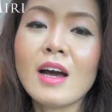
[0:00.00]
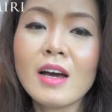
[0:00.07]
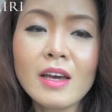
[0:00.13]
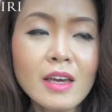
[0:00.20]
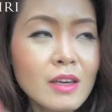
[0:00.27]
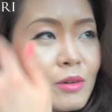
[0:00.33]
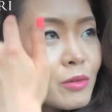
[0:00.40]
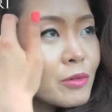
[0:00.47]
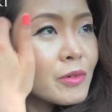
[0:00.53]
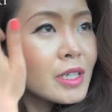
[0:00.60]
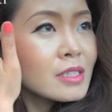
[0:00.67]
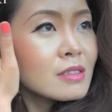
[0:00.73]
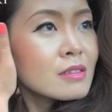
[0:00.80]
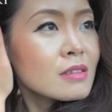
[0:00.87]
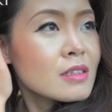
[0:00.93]
I
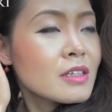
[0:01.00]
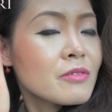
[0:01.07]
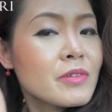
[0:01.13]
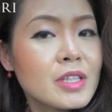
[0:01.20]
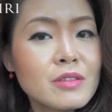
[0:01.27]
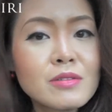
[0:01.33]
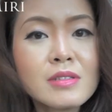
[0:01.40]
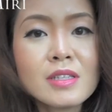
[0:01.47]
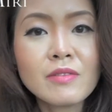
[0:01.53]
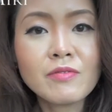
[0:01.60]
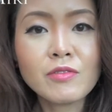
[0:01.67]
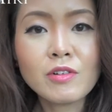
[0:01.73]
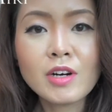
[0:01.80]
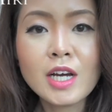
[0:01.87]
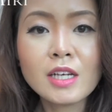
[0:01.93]
originally went to
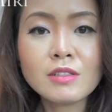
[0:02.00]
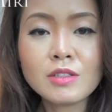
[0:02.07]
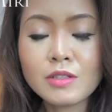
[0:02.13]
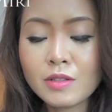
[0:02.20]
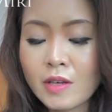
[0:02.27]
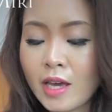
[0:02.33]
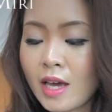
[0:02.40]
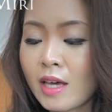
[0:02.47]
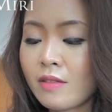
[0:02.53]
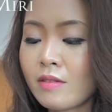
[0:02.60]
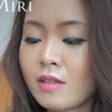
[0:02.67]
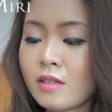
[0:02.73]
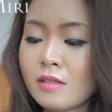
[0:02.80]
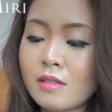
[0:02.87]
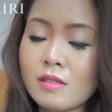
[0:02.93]
Sephora to get
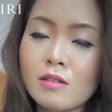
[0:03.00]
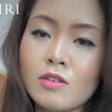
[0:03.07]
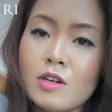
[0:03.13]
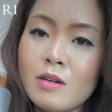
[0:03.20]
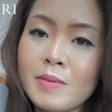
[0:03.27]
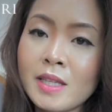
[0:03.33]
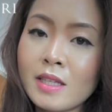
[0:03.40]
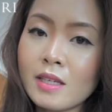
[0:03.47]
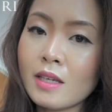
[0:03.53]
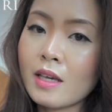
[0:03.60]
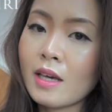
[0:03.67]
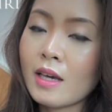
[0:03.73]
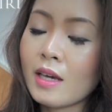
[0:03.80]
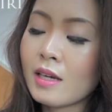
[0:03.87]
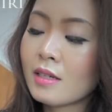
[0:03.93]
this Urban
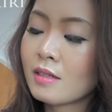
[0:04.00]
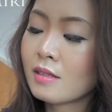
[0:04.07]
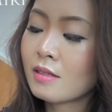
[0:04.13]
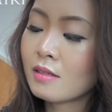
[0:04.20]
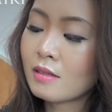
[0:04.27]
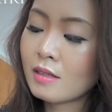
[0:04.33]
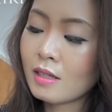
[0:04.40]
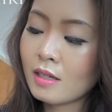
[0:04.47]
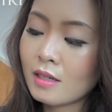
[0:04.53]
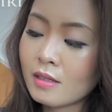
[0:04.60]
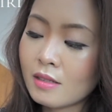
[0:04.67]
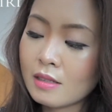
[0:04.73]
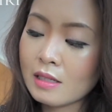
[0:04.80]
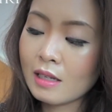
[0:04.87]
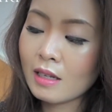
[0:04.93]
Decay's
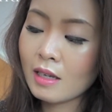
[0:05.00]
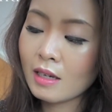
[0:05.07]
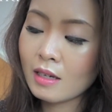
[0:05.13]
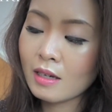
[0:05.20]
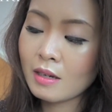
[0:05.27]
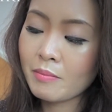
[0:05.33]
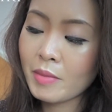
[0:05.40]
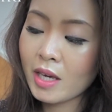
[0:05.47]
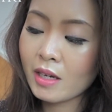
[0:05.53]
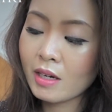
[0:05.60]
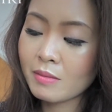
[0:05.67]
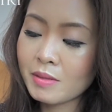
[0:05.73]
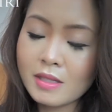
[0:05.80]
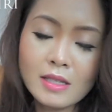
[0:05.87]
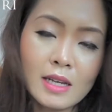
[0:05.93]
De-Slick
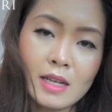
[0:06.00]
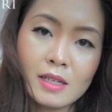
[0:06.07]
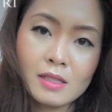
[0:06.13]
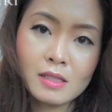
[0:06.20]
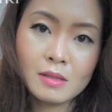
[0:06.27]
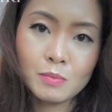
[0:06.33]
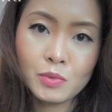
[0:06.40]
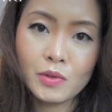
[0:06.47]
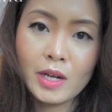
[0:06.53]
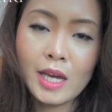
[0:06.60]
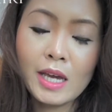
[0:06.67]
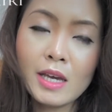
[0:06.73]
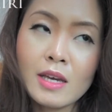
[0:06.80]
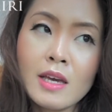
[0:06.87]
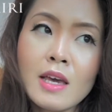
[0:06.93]
makeup setting
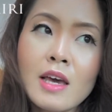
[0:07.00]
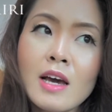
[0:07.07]
spray.